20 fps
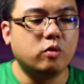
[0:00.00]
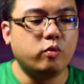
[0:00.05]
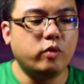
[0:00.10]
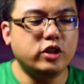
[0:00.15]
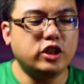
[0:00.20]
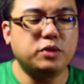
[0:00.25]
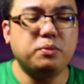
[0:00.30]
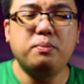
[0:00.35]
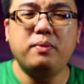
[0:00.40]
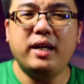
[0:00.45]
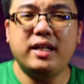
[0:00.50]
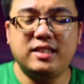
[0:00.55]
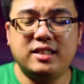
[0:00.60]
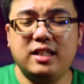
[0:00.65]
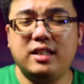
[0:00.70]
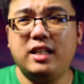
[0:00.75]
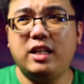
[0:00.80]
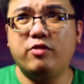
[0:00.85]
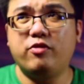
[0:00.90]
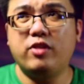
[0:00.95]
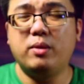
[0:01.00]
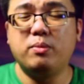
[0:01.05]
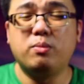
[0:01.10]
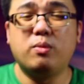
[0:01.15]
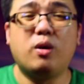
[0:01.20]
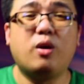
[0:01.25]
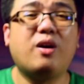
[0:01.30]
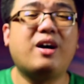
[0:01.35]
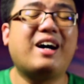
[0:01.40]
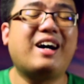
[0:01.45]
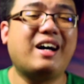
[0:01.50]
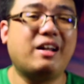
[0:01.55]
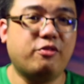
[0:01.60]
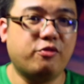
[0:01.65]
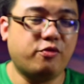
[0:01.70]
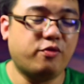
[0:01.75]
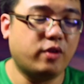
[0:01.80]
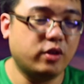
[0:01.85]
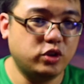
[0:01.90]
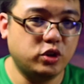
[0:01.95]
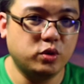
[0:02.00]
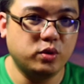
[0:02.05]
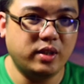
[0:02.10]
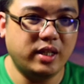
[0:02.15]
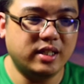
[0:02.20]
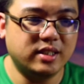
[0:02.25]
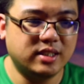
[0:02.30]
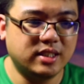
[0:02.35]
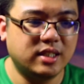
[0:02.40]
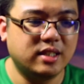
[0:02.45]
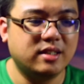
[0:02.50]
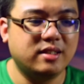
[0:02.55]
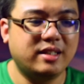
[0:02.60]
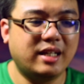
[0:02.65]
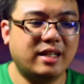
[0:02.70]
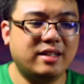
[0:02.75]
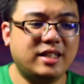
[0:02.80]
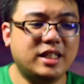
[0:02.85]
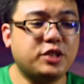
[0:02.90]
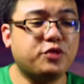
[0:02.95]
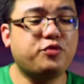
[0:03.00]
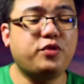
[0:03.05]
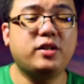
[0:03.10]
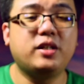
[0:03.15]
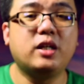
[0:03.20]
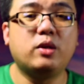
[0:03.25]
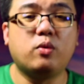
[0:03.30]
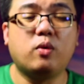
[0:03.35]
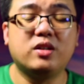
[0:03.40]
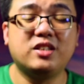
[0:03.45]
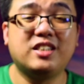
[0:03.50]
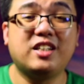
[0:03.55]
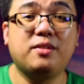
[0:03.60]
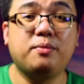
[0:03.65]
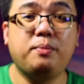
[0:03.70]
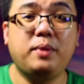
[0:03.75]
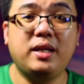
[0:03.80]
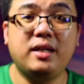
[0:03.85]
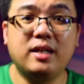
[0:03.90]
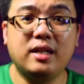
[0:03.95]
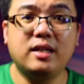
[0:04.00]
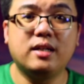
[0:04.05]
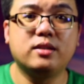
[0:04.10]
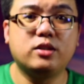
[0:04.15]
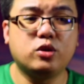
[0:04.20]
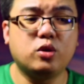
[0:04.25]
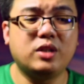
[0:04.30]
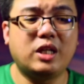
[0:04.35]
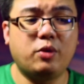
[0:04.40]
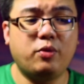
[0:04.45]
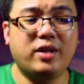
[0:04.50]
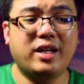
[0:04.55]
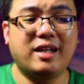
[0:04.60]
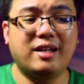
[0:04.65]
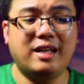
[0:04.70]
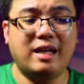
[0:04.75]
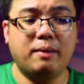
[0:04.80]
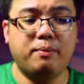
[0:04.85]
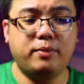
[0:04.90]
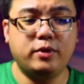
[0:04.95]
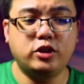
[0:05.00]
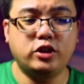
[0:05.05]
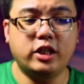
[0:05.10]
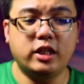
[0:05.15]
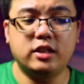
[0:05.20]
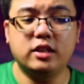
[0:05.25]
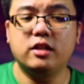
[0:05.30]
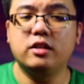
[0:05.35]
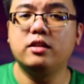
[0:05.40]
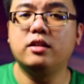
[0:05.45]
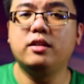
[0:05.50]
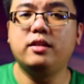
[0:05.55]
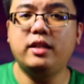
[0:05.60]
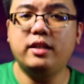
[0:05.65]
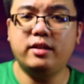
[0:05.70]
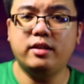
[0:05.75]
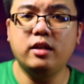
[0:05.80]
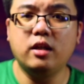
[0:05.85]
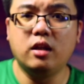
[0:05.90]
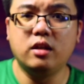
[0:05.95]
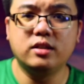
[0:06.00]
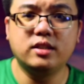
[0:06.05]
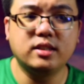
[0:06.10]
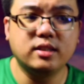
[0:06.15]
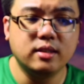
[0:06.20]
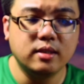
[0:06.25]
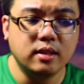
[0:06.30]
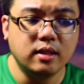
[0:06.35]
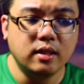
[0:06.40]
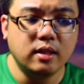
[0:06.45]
which makes it even more unfortunate that this figure wasn't bigger so that we can appreciate the details.